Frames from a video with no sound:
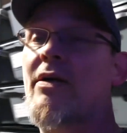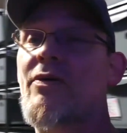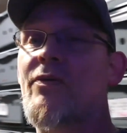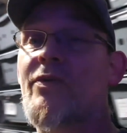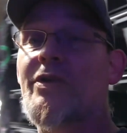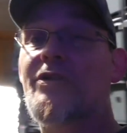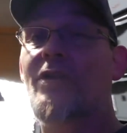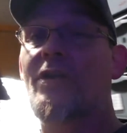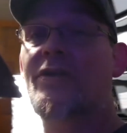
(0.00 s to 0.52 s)

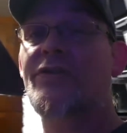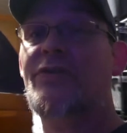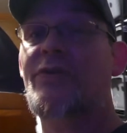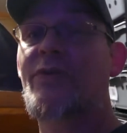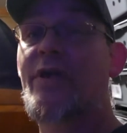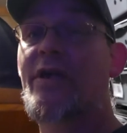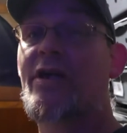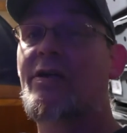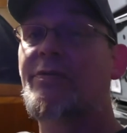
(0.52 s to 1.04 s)
which also
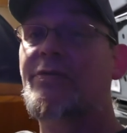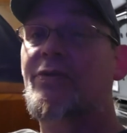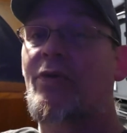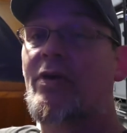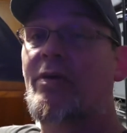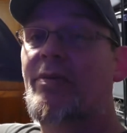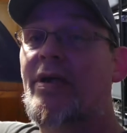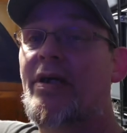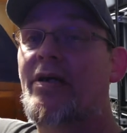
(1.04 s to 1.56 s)
helps
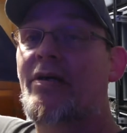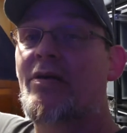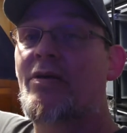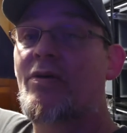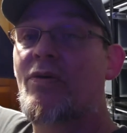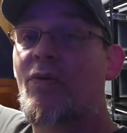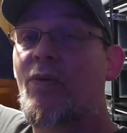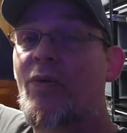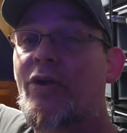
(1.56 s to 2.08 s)
quite a bit
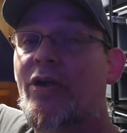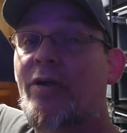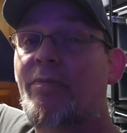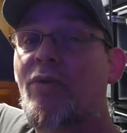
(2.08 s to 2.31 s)
when you're